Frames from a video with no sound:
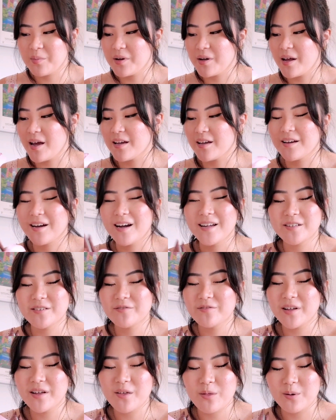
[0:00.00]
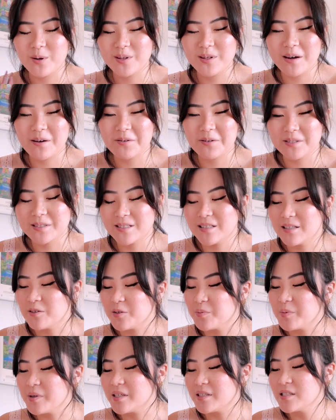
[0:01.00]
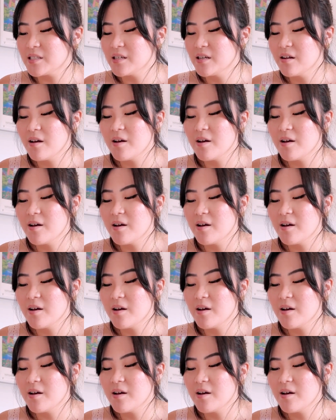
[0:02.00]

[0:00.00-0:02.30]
but I kind of like thought that was a little bit